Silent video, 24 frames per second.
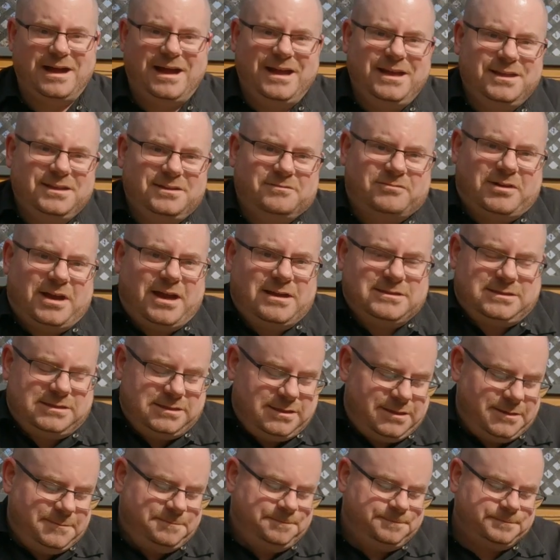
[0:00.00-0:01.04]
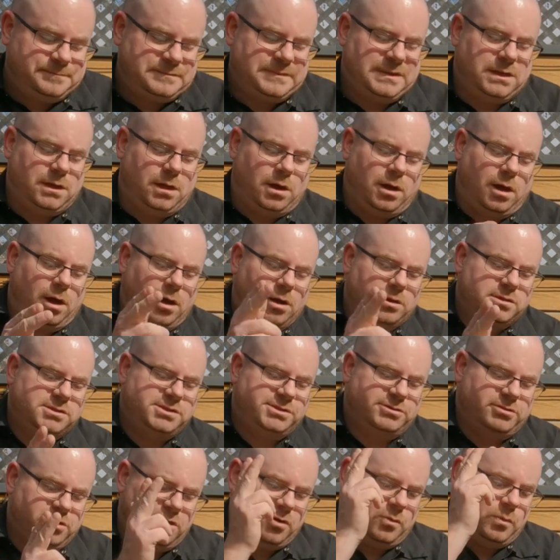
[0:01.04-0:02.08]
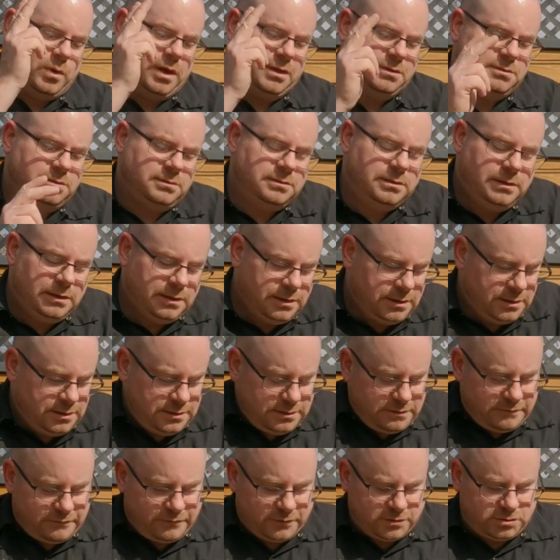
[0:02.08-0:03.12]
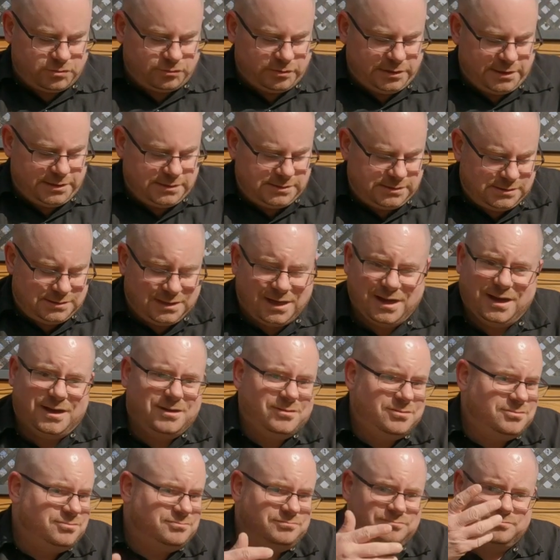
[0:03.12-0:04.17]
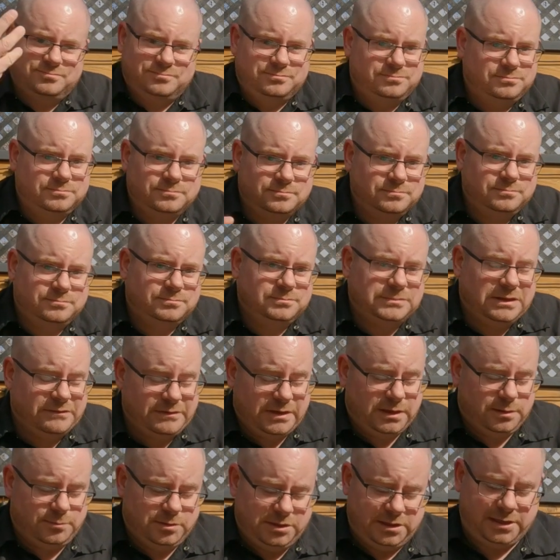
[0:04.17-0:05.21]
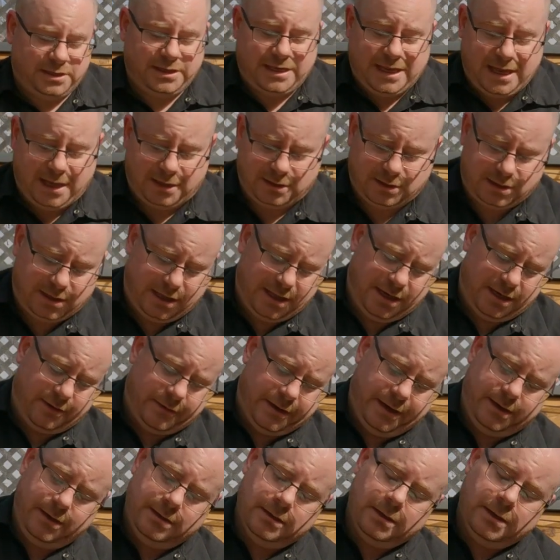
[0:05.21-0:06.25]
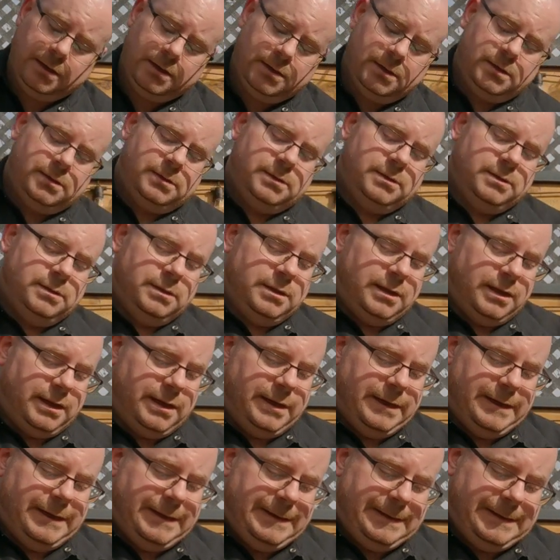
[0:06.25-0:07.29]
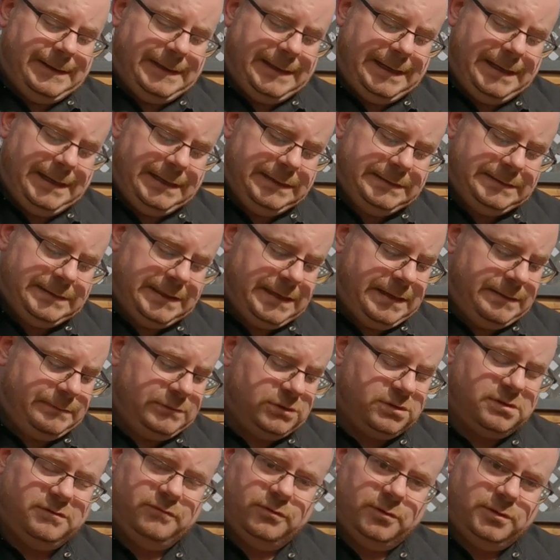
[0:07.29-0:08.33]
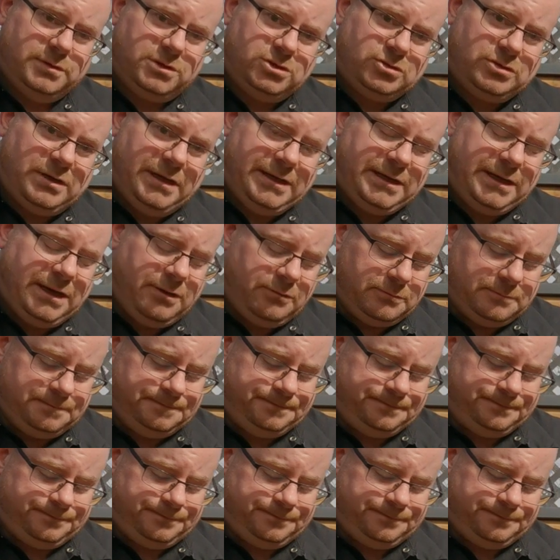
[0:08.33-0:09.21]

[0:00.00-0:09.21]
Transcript: Isle of Raasay R01, first release uh, available in Canada anyway. Uh, and I'm looking forward to trying it out.